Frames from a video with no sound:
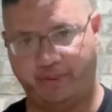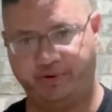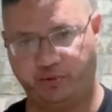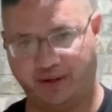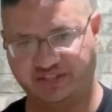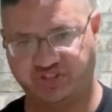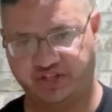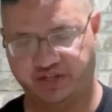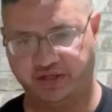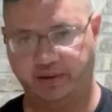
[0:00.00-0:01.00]
rights
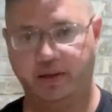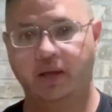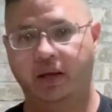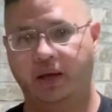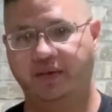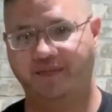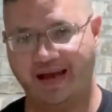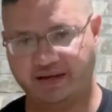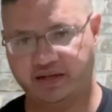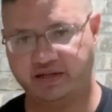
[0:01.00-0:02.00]
kick in. In
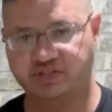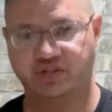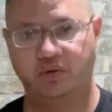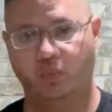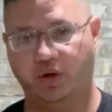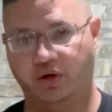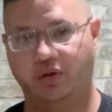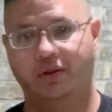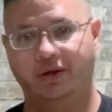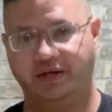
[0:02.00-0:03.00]
that case,
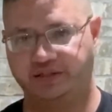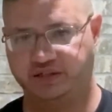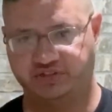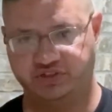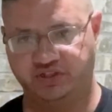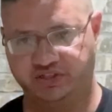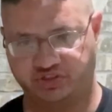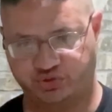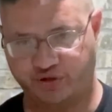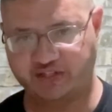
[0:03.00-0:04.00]
it's a
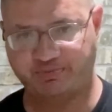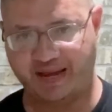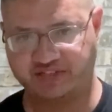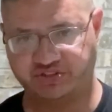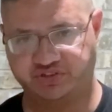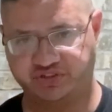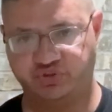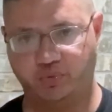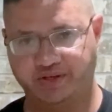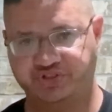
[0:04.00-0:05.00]
trespassing
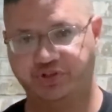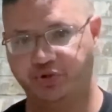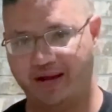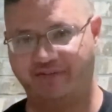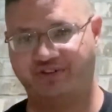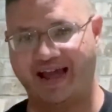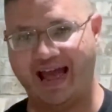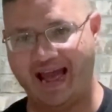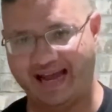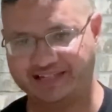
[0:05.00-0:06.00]
situation. You have to
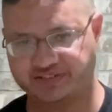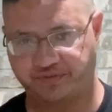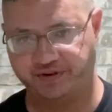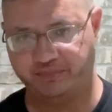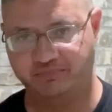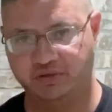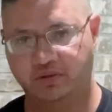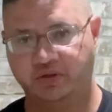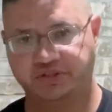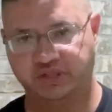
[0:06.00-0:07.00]
ask them
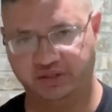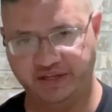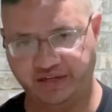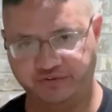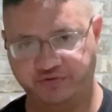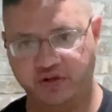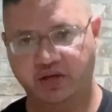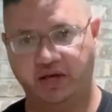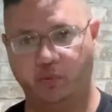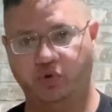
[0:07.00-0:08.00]
to leave.
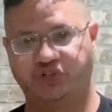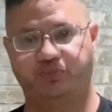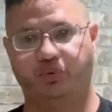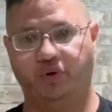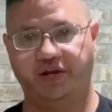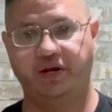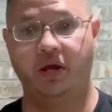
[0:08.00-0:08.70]
At which point,